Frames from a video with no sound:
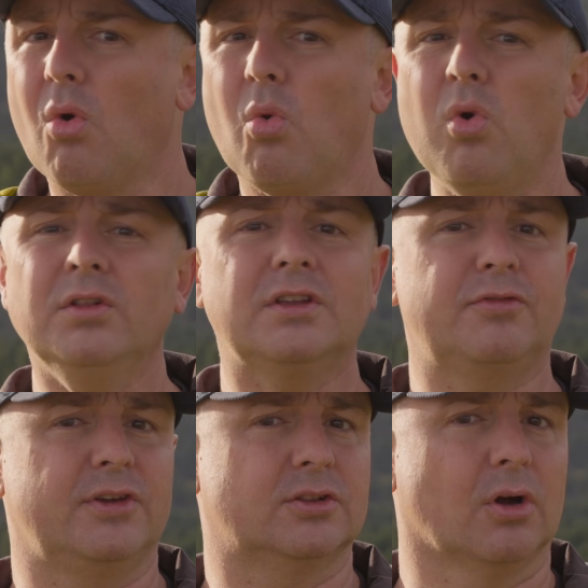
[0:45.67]
What
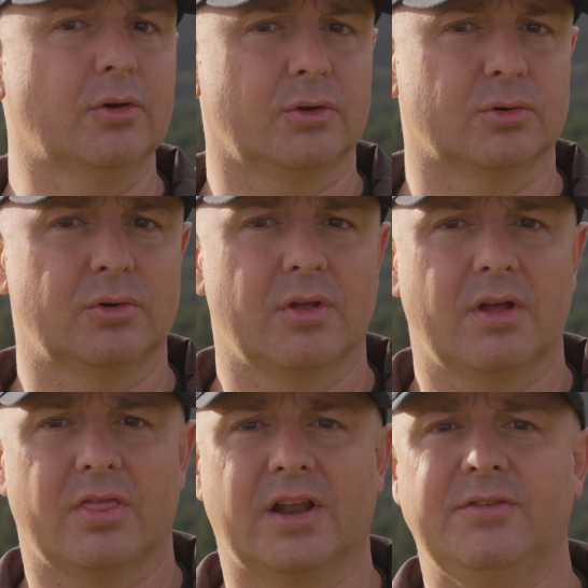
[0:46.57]
if we told you
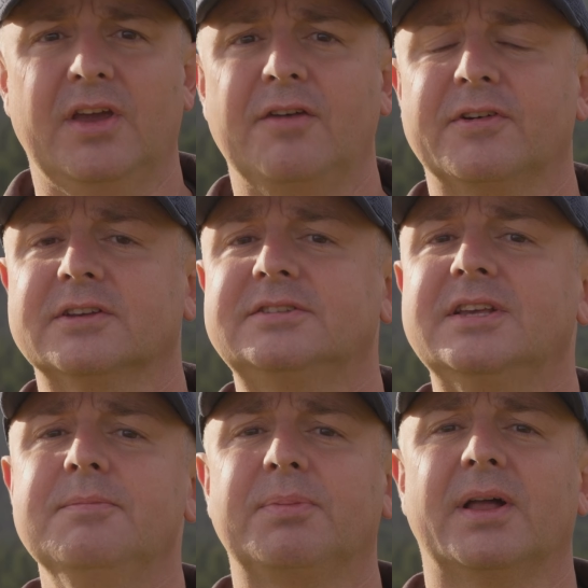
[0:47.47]
that we have a
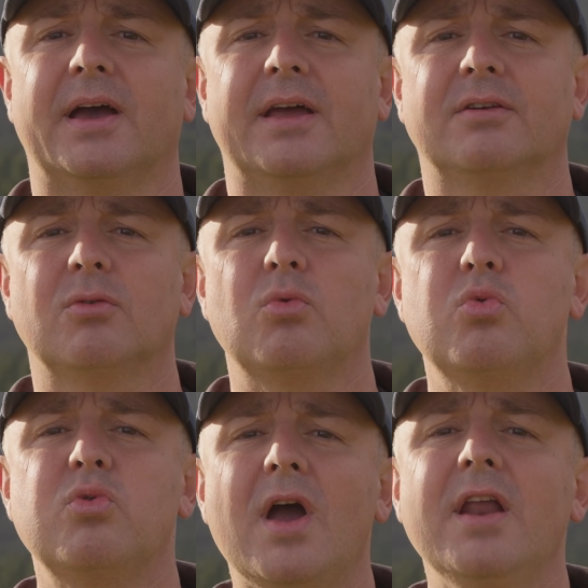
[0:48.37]
simple and
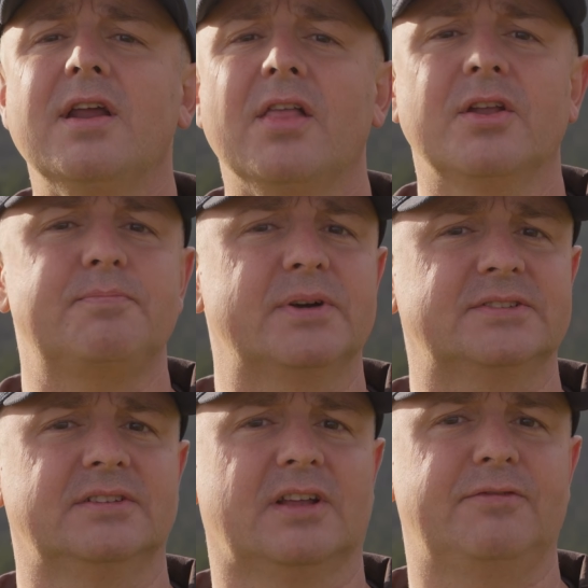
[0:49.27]

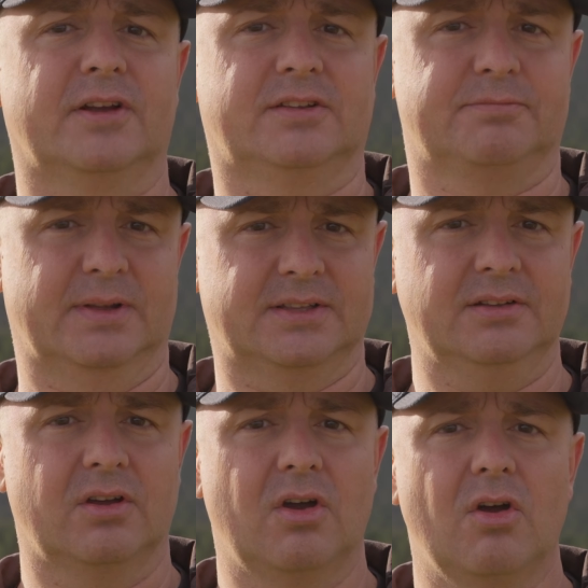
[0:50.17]
100% effective
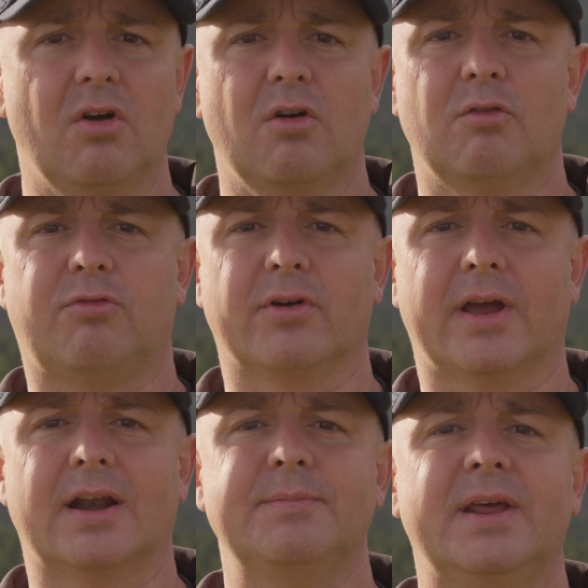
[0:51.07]
method for
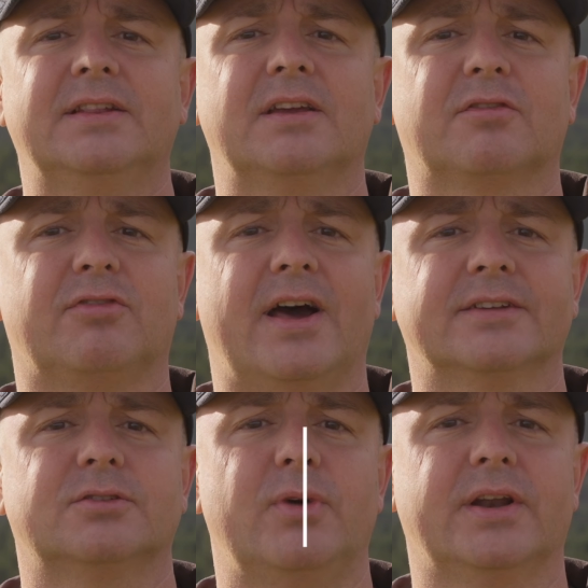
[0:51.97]
eliminating
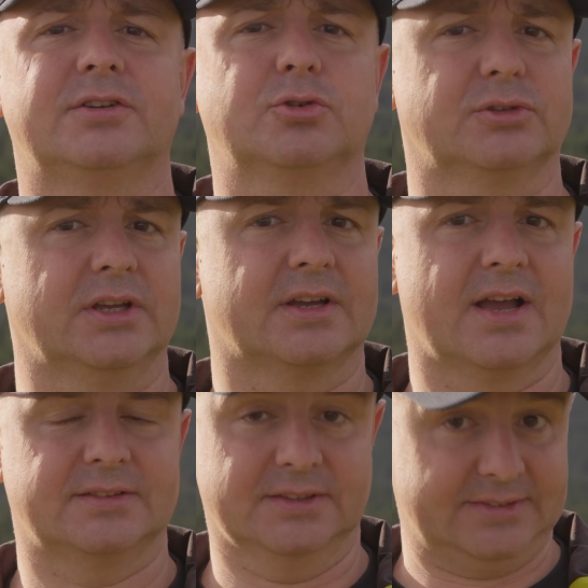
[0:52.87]
flares when shooting
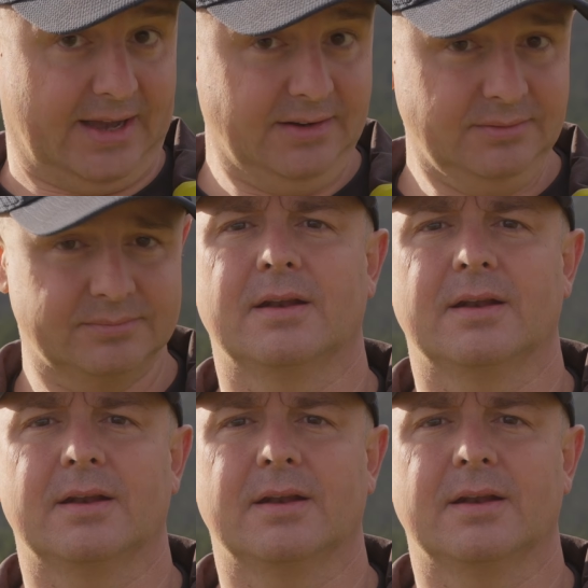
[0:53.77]
against the sun?